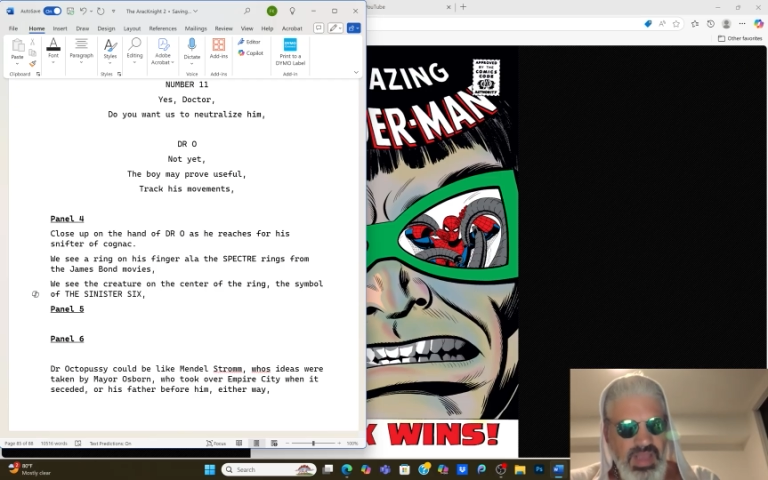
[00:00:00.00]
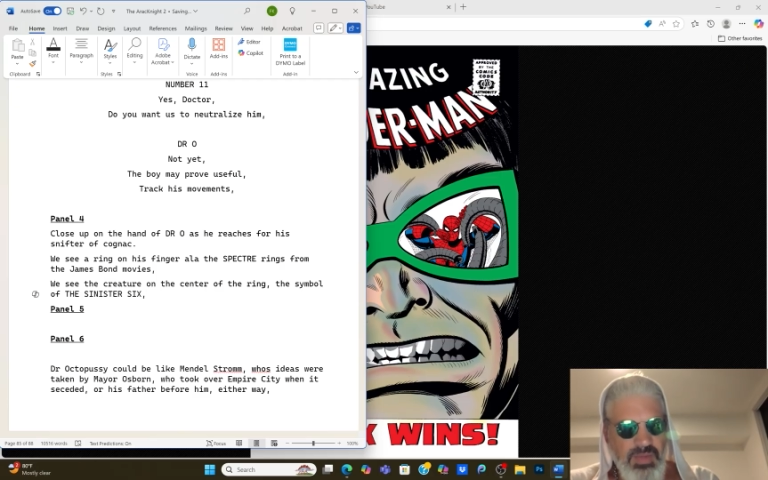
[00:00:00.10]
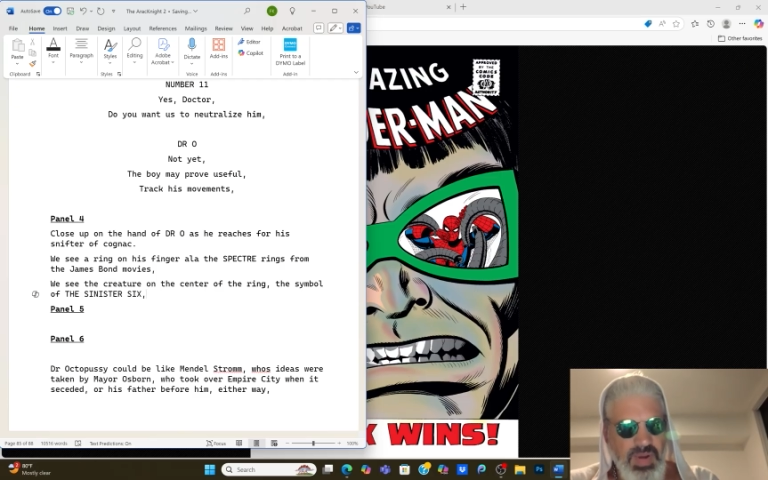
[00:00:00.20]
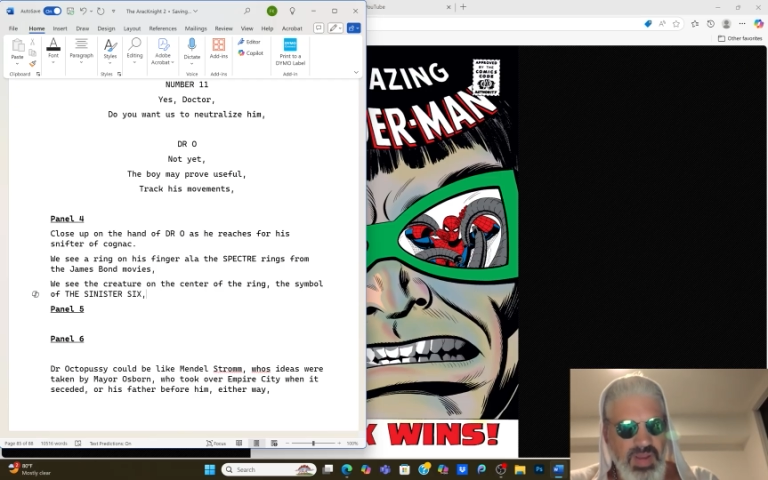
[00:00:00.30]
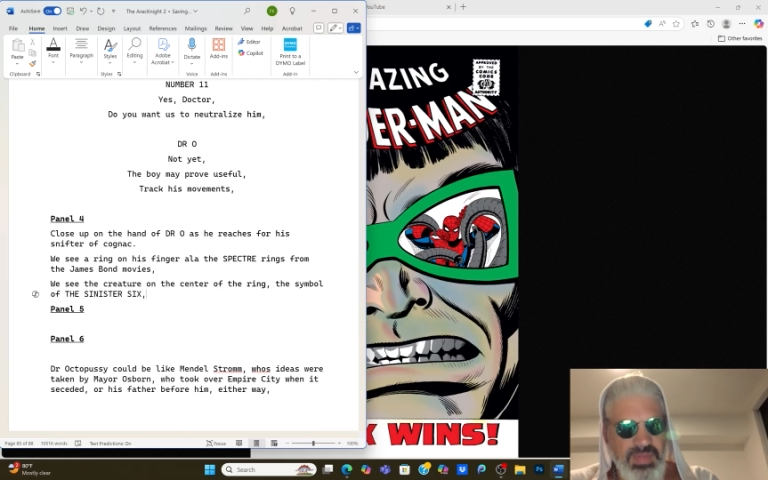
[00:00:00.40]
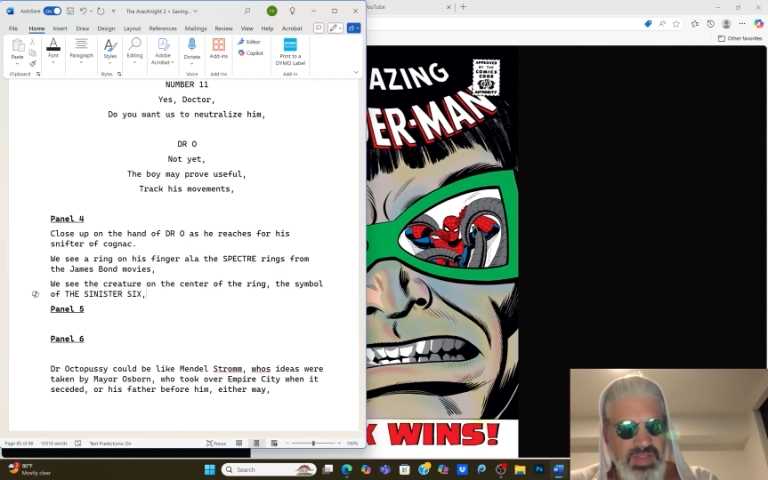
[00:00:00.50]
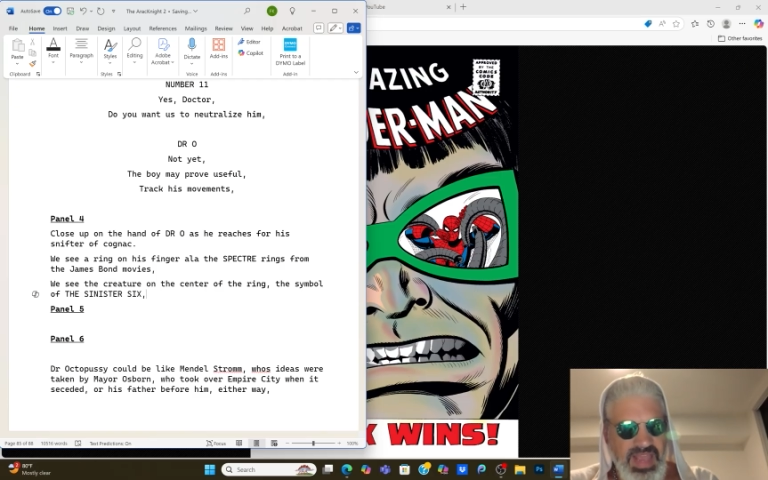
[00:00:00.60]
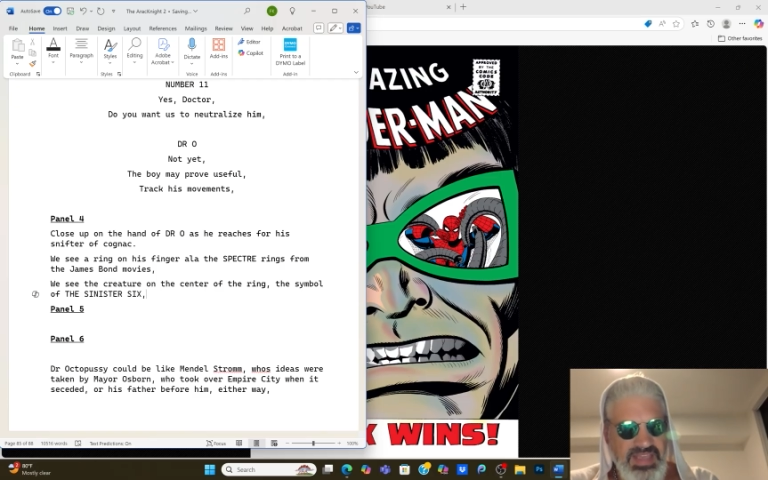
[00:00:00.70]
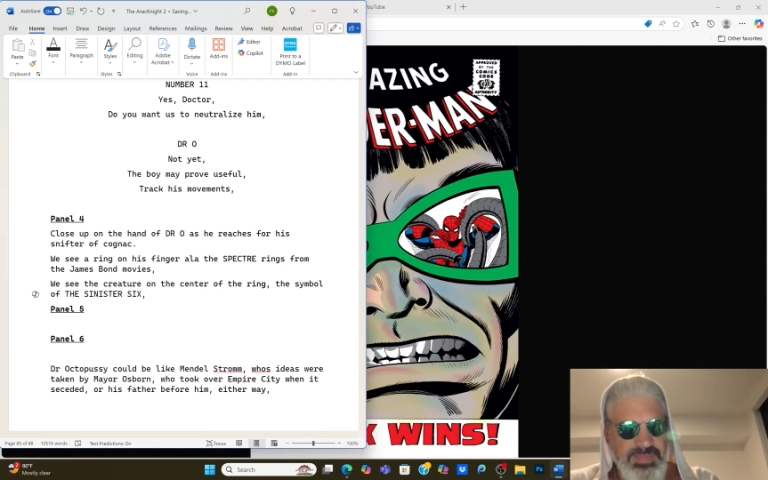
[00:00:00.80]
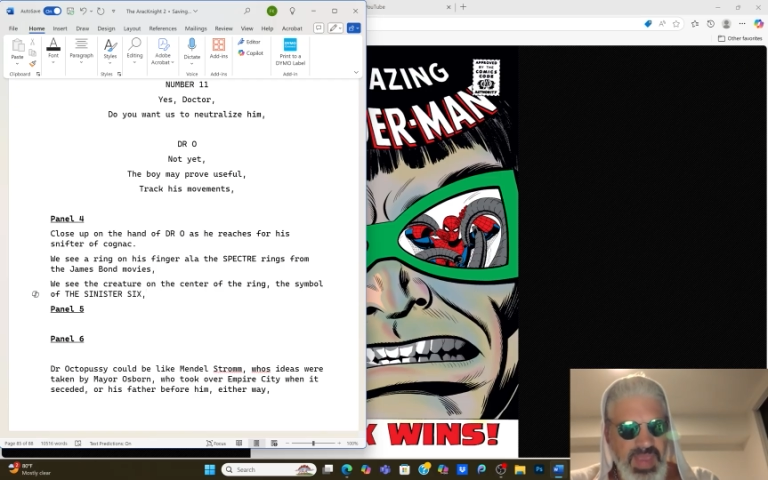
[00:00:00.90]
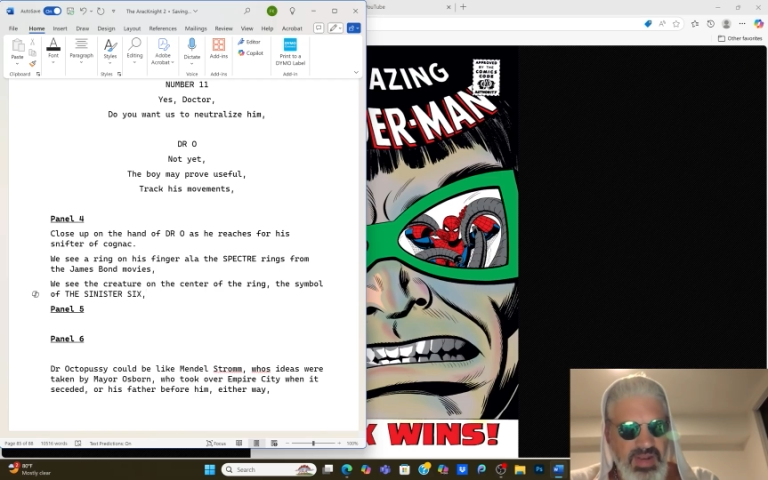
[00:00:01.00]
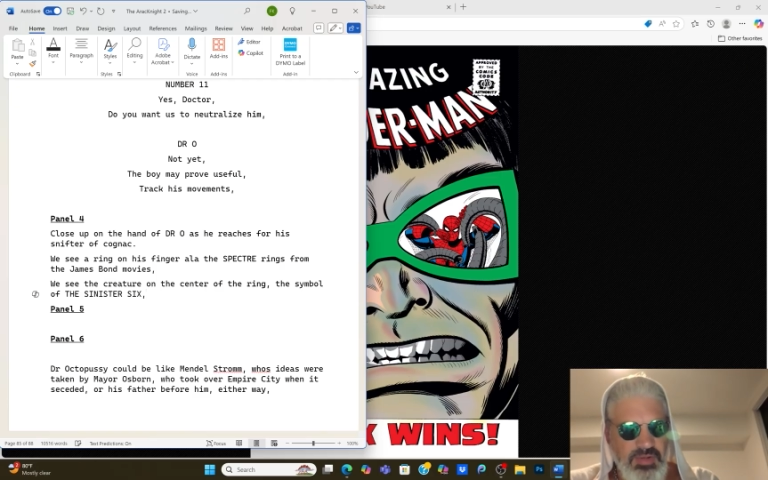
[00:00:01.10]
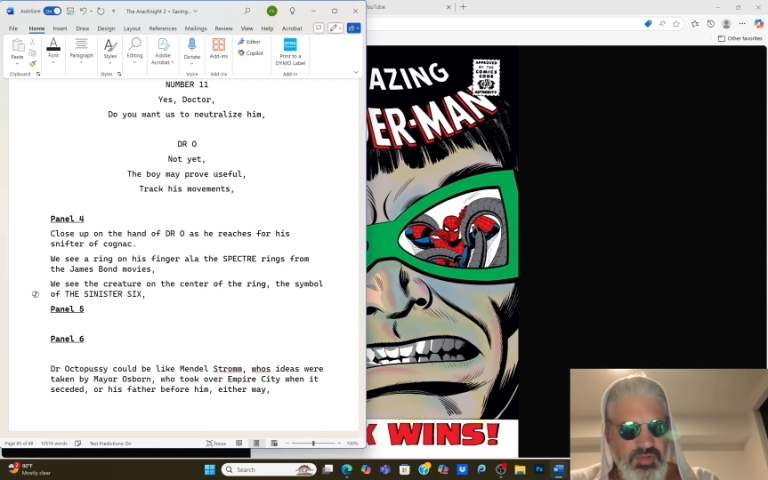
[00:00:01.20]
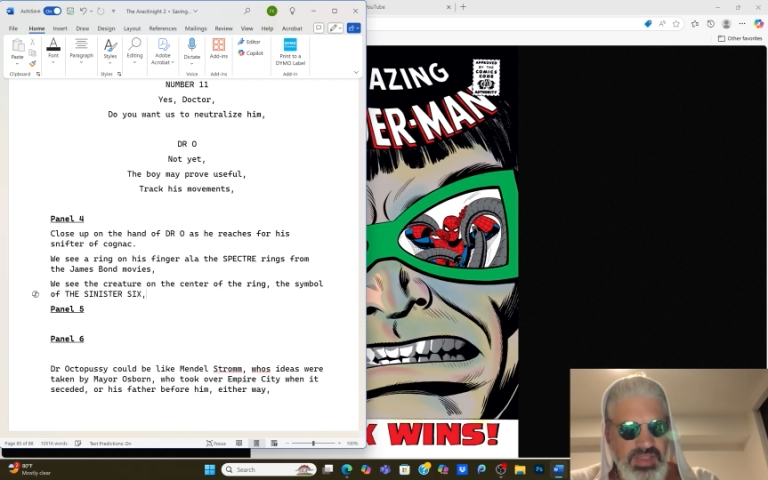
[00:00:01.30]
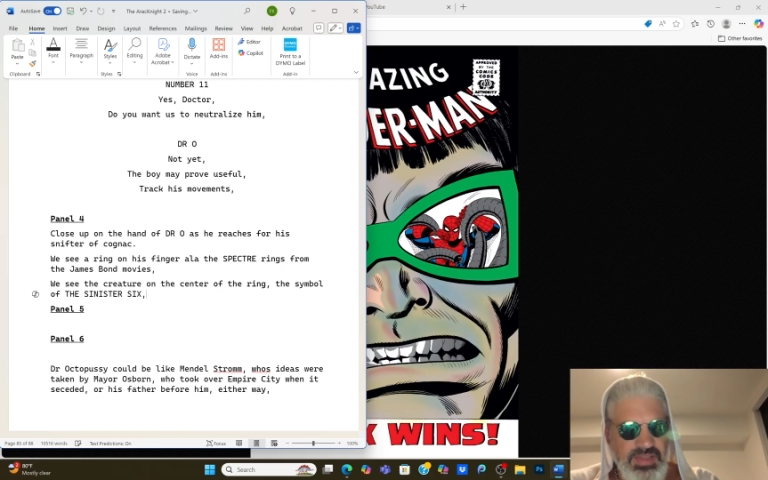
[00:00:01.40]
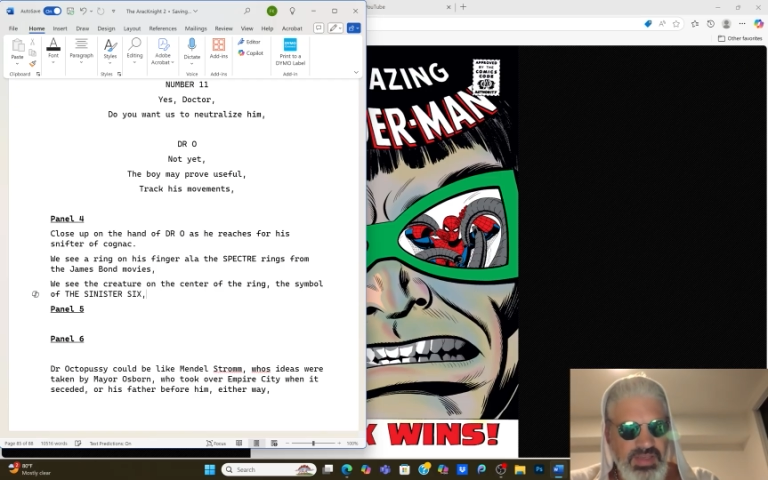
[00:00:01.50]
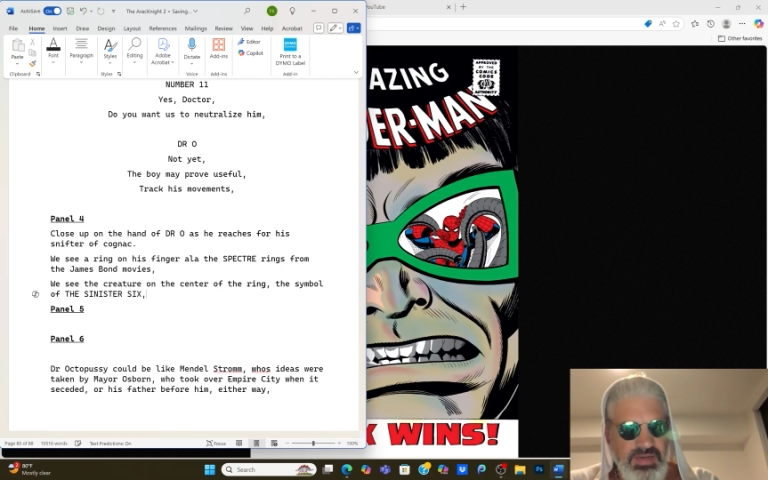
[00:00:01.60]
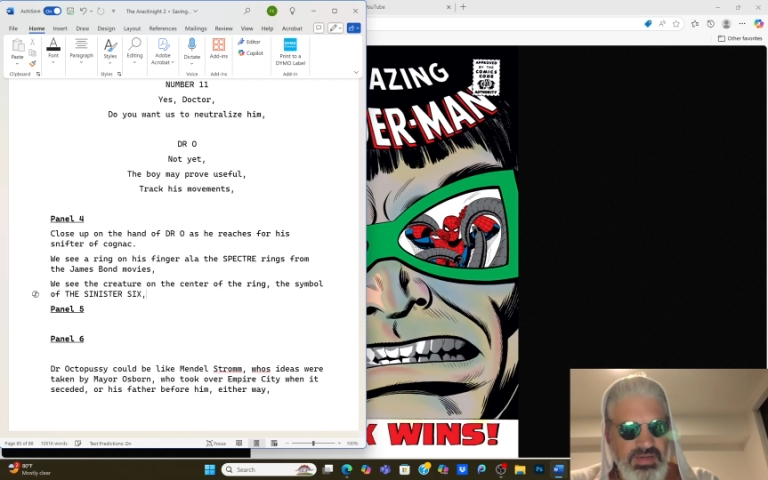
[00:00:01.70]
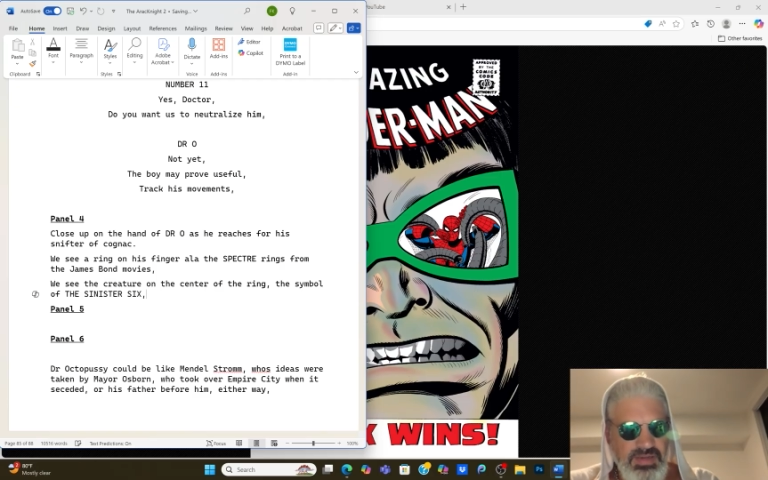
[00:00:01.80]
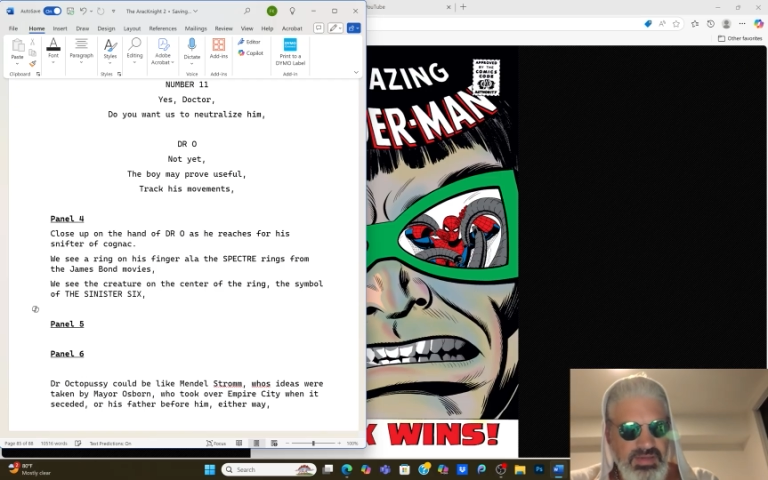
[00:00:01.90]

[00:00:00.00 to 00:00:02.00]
That'll probably be the last panel right there.